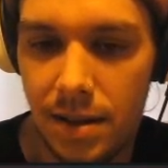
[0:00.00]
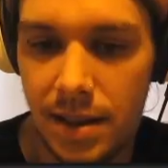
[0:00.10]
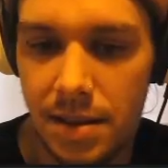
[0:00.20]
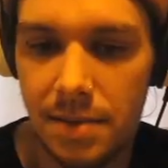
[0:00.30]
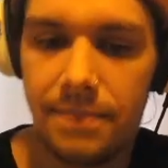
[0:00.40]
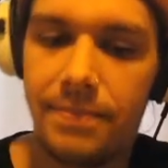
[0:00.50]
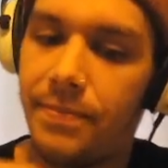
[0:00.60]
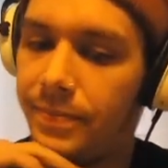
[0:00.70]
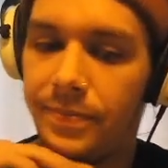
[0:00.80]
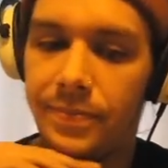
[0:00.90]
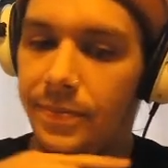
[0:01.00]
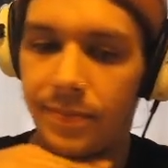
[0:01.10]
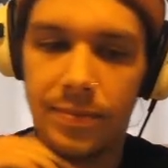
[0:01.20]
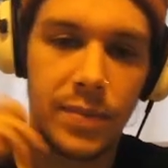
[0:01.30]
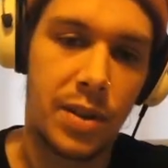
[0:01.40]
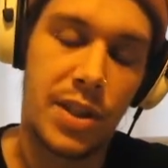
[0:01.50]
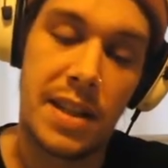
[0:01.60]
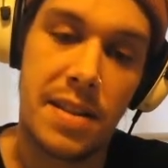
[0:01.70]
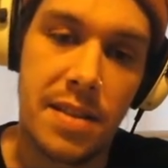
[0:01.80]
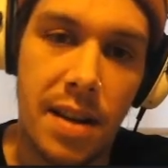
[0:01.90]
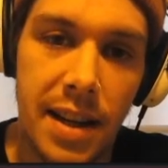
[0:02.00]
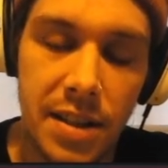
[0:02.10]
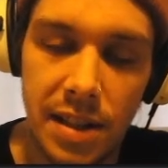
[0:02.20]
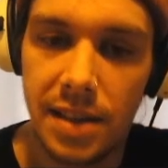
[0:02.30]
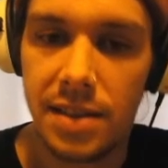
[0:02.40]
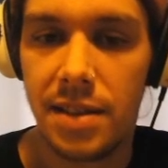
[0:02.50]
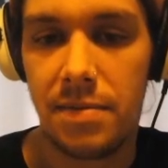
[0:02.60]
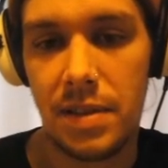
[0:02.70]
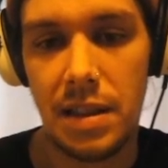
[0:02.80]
Next turn. I'll Shatter the Sky, actually, because I